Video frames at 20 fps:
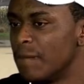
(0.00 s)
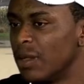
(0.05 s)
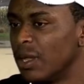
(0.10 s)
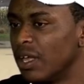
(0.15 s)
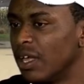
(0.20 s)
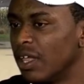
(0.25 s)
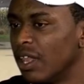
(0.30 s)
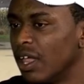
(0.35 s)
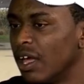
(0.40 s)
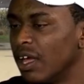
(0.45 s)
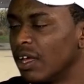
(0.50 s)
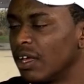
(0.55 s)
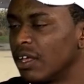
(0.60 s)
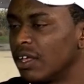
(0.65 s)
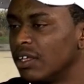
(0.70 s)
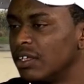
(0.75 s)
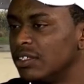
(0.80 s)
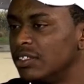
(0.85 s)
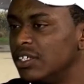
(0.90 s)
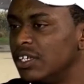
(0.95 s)
you get, like,
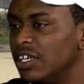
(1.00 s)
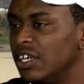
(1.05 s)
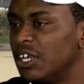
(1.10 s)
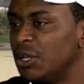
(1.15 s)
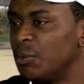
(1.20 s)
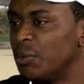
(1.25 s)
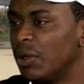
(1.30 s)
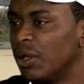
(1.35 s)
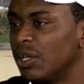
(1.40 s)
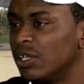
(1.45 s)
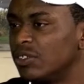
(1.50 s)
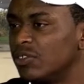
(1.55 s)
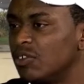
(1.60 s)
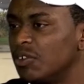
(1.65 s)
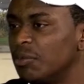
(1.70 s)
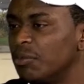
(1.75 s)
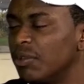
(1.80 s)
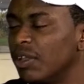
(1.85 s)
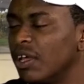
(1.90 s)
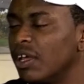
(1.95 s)
10 emails
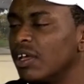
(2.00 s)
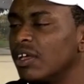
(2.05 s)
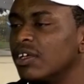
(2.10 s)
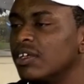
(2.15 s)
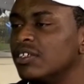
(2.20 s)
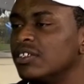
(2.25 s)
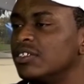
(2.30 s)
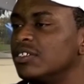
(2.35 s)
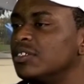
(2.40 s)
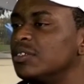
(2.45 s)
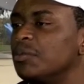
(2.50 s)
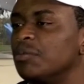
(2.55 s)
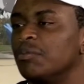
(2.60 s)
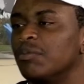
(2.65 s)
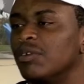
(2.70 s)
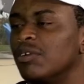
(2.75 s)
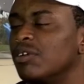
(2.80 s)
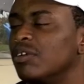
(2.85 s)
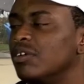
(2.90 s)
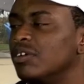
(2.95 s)
from, like,
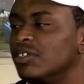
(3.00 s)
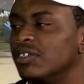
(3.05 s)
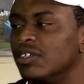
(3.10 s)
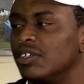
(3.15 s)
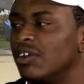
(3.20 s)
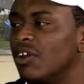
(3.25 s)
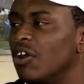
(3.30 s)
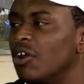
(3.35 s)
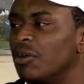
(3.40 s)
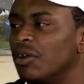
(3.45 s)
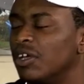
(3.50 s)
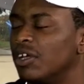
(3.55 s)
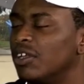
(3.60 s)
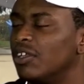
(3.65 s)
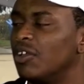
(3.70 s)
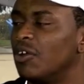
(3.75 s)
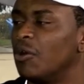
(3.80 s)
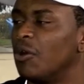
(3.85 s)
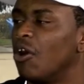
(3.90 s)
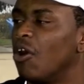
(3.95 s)
some,
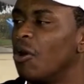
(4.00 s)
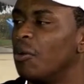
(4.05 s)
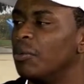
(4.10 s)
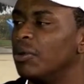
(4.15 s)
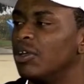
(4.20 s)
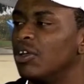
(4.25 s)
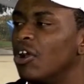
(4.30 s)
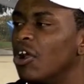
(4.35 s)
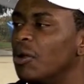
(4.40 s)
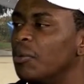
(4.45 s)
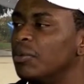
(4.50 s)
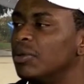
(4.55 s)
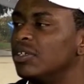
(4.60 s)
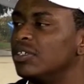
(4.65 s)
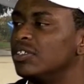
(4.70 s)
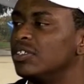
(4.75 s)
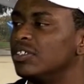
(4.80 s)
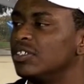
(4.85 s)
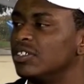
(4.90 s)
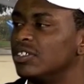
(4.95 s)
and they'll all be
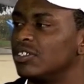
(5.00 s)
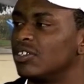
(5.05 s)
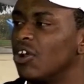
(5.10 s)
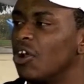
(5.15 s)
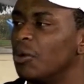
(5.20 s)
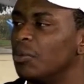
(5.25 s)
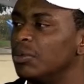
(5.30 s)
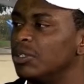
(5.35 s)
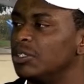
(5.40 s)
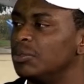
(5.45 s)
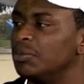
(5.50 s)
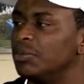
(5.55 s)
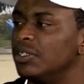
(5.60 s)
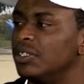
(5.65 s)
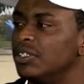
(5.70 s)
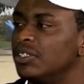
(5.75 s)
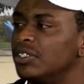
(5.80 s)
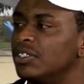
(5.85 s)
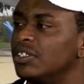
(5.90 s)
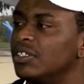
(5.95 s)
garbage, just garbage
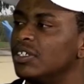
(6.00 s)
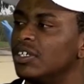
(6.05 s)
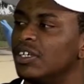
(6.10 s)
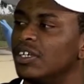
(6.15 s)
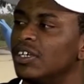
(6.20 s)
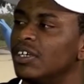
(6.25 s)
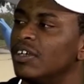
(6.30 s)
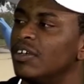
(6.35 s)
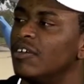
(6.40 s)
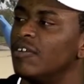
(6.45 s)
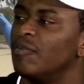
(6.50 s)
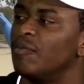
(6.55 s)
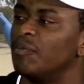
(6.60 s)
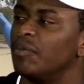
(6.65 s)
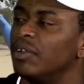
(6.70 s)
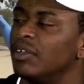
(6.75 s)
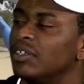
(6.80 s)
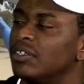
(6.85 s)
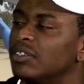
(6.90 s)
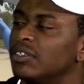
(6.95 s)
beats.
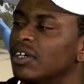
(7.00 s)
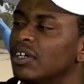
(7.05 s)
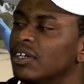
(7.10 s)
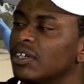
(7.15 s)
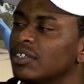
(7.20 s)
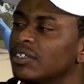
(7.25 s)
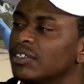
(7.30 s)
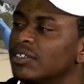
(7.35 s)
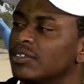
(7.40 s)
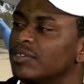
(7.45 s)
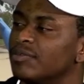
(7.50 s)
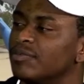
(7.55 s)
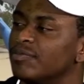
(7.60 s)
And it sucks.